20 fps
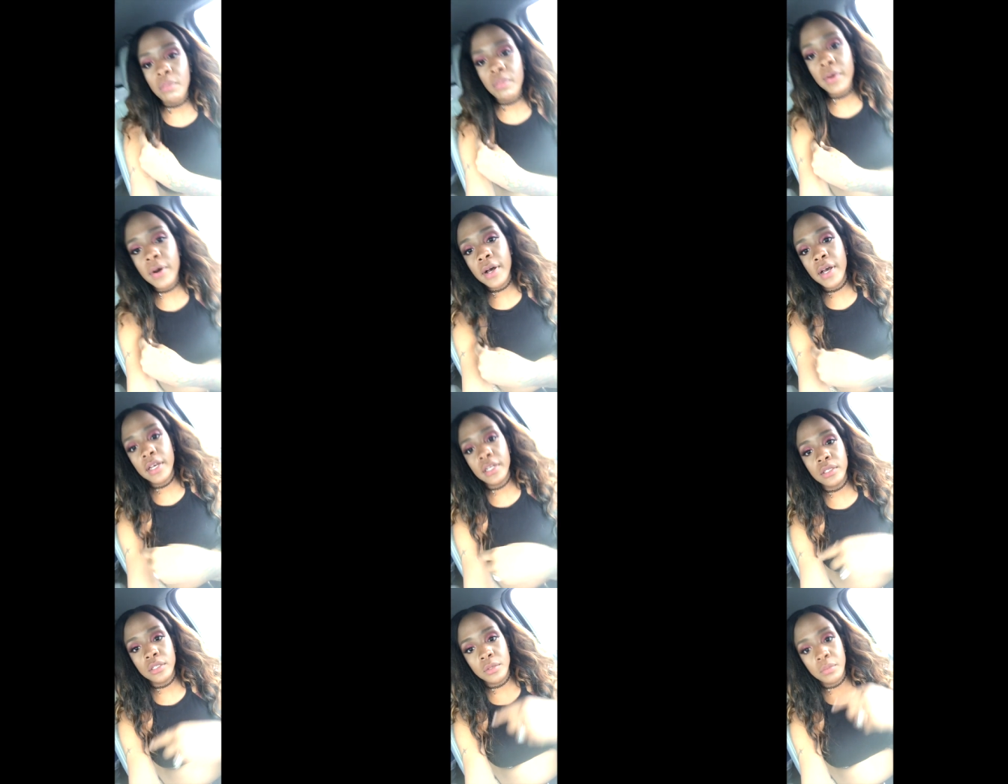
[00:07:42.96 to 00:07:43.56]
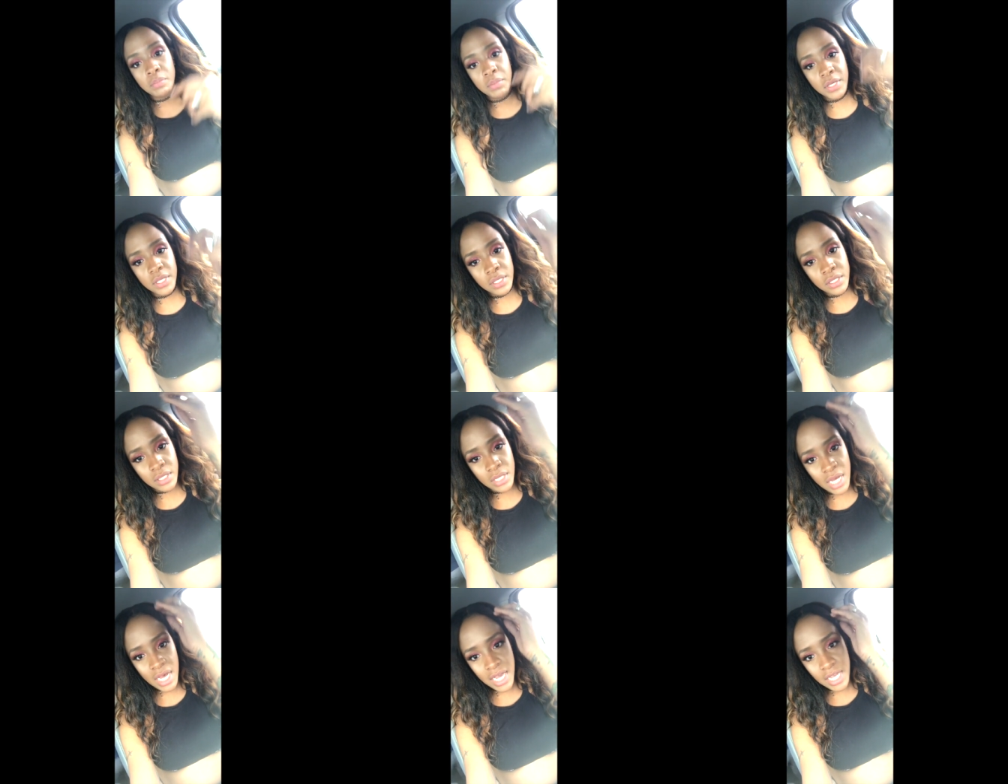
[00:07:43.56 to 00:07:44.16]
But
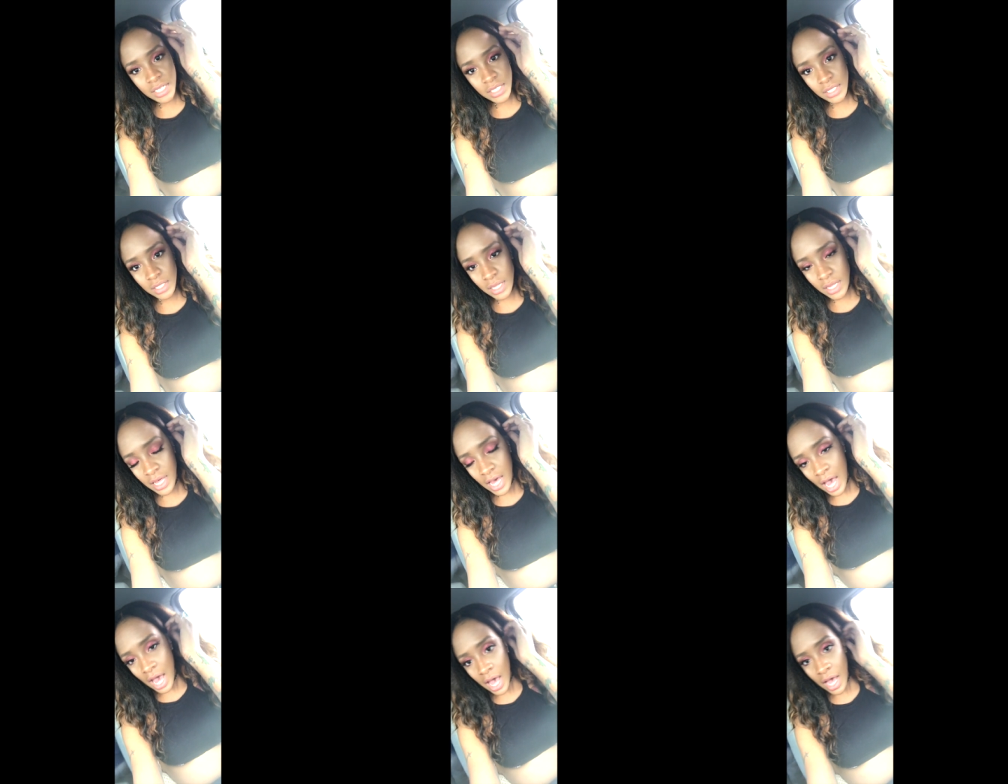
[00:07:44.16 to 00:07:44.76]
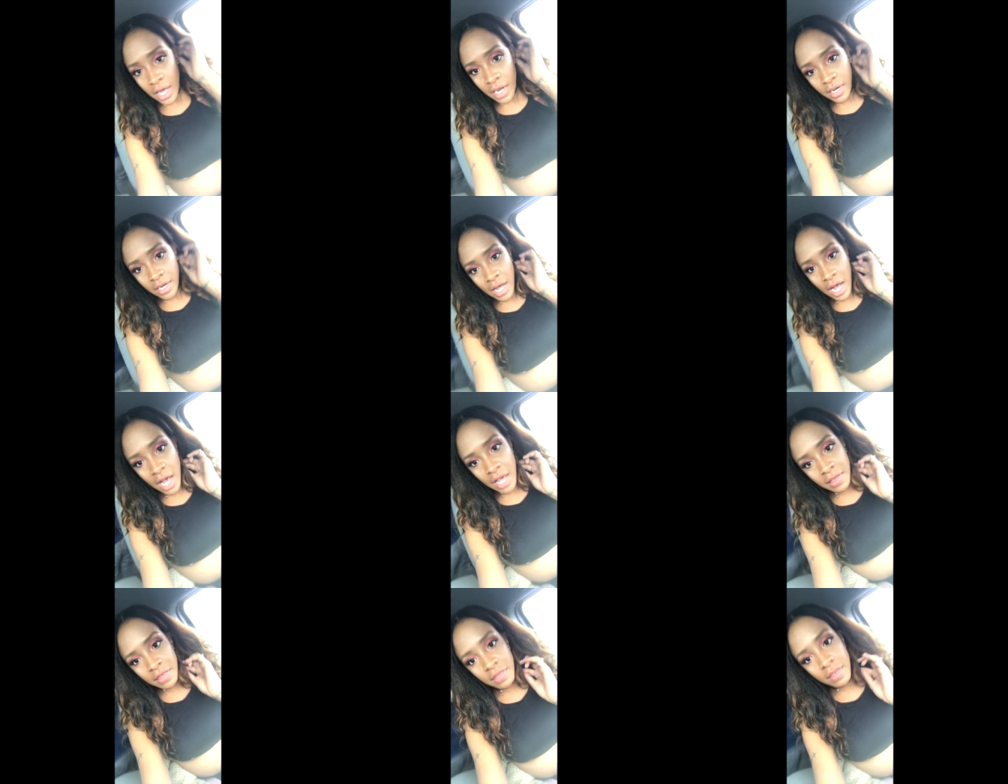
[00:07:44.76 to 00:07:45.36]
besides that,
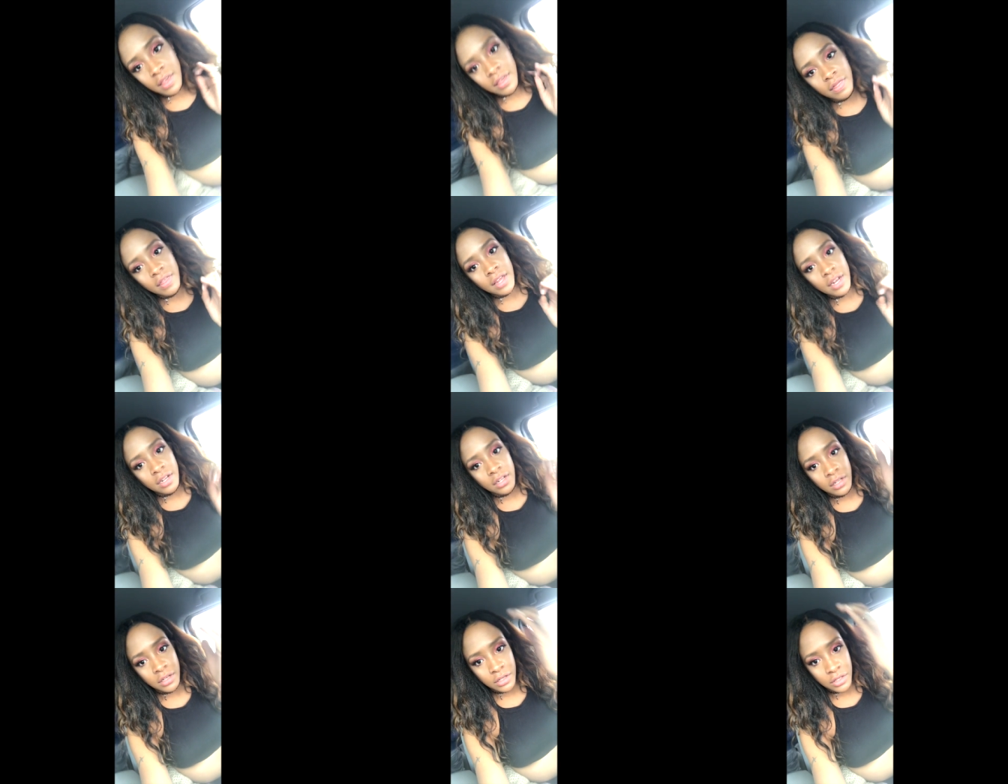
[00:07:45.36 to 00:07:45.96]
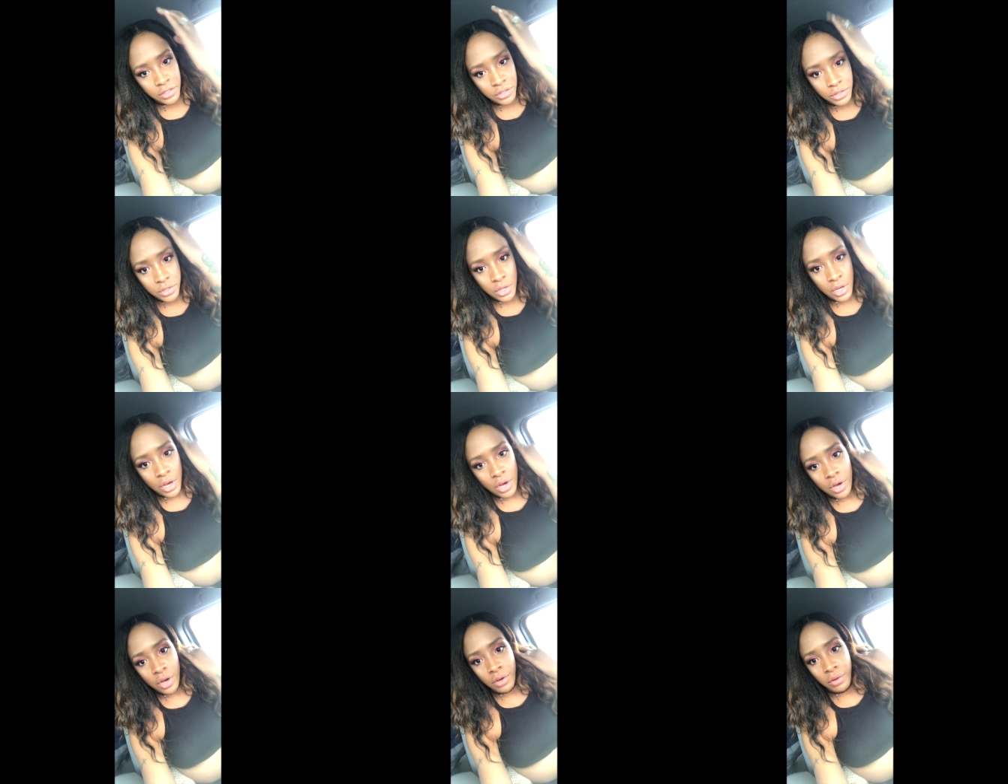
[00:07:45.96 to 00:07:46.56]
I think that it looks
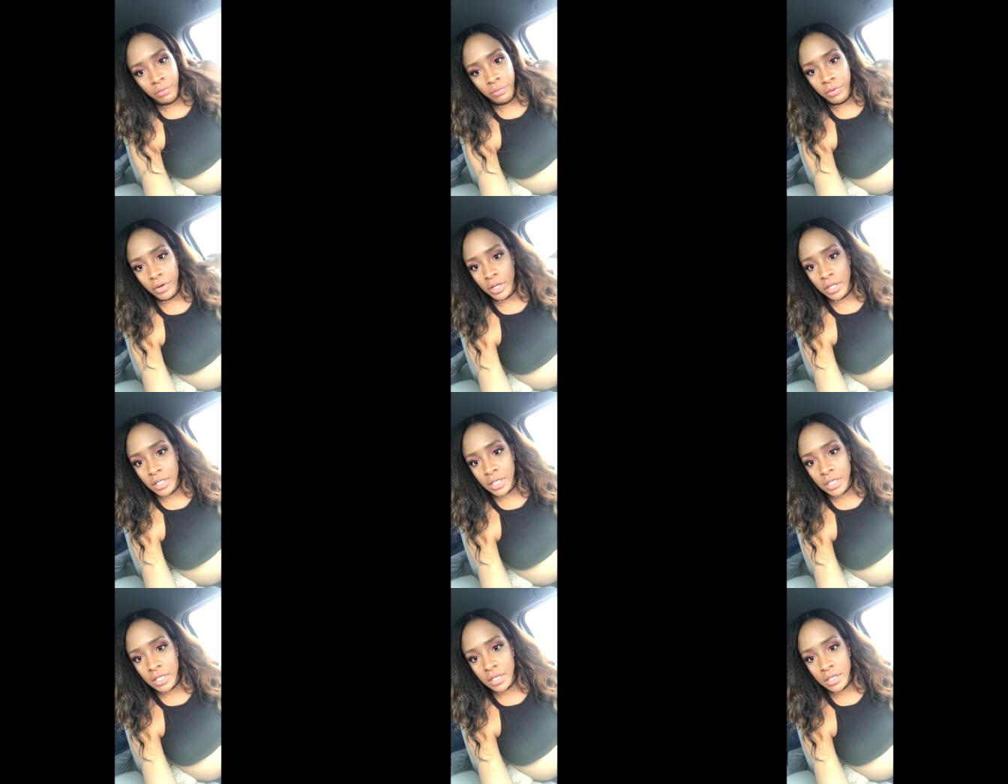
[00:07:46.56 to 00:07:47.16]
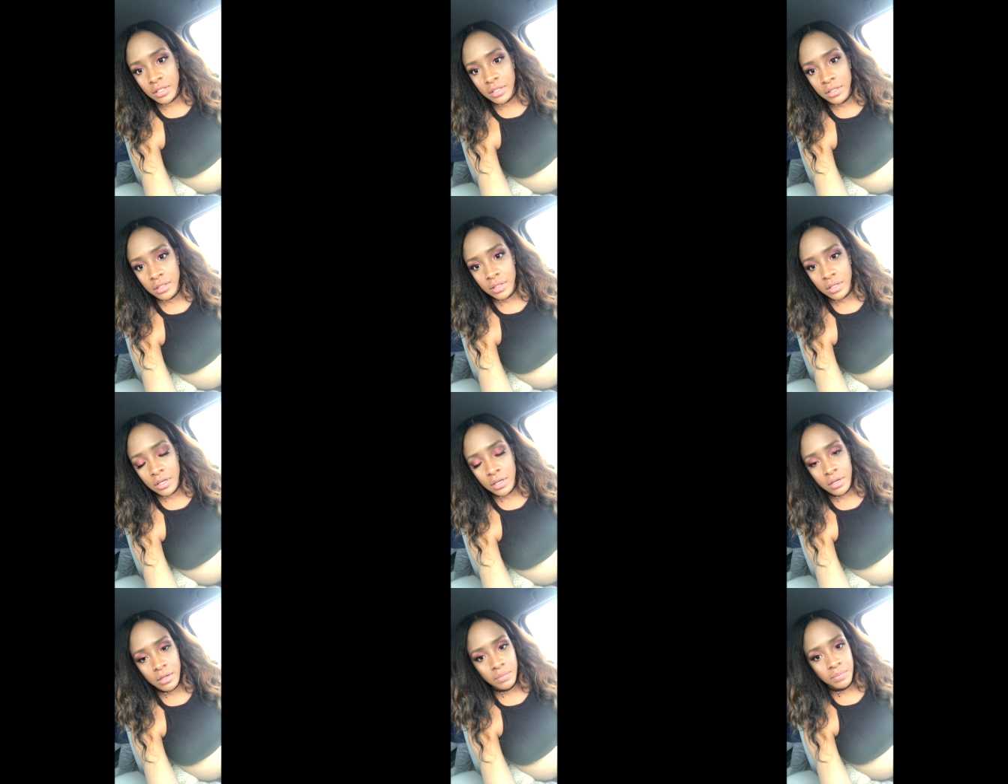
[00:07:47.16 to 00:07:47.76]
really good
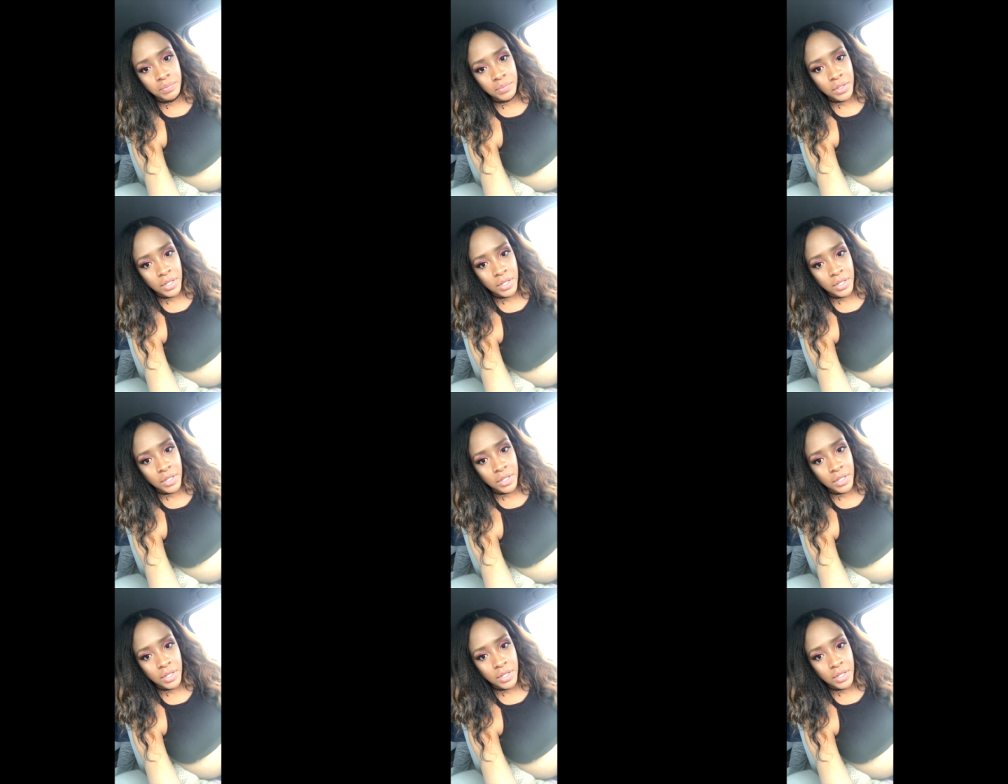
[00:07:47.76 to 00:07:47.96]
still.